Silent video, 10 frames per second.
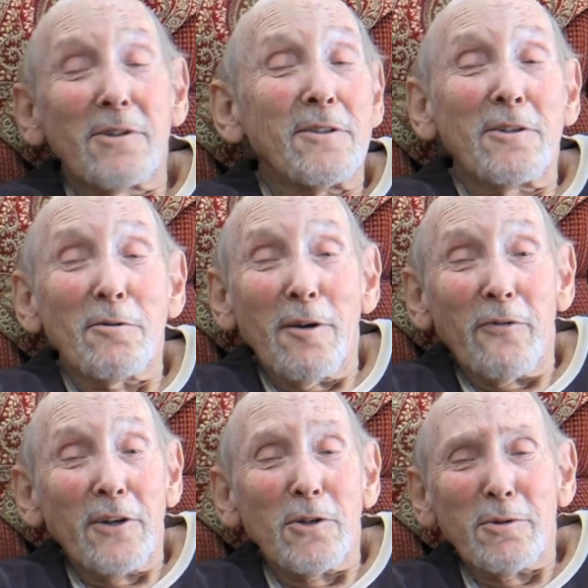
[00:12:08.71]

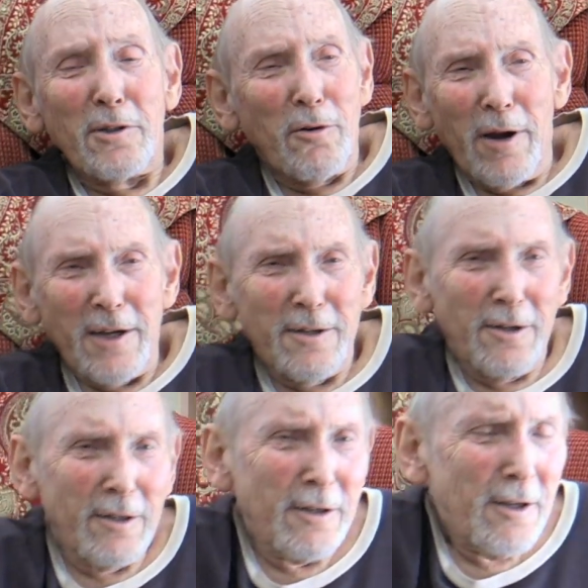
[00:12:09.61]
Terrific. She was a great
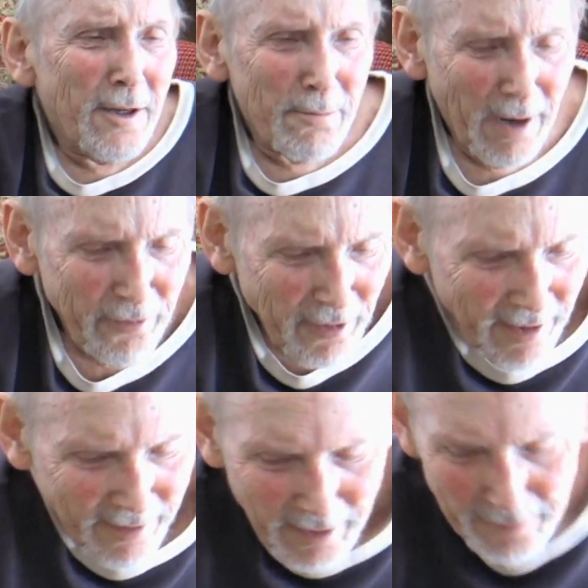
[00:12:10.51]
cook. My
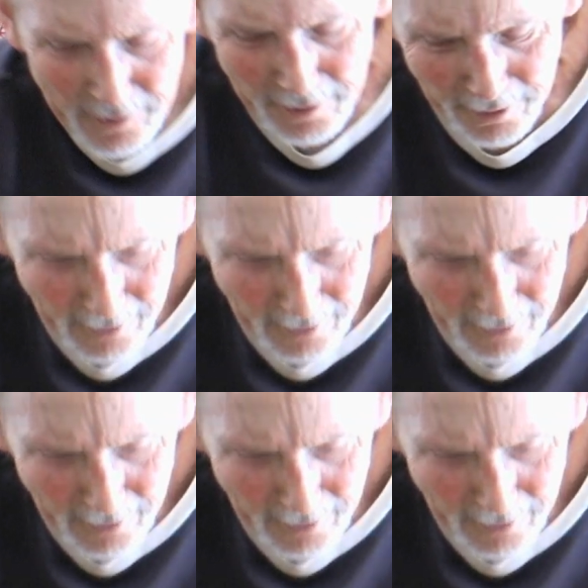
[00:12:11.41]
friends loved her.